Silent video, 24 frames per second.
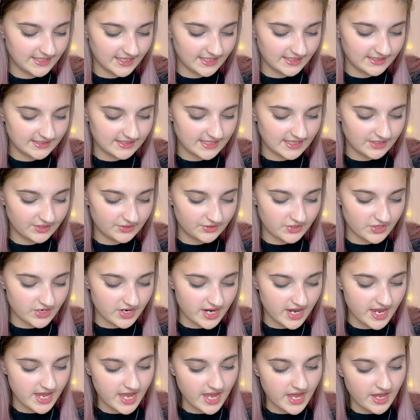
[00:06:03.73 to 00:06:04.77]

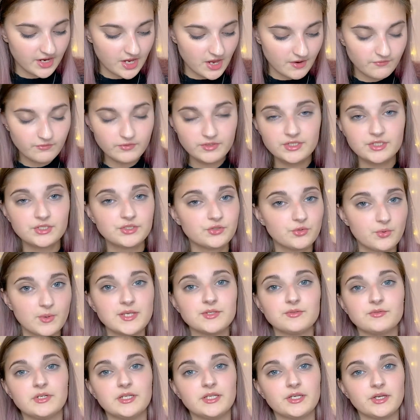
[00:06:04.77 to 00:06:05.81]
etc. Coverage is
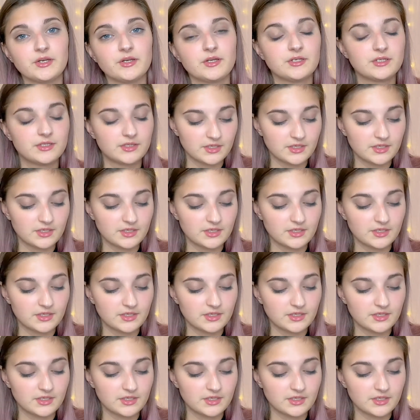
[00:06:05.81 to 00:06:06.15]
always really good.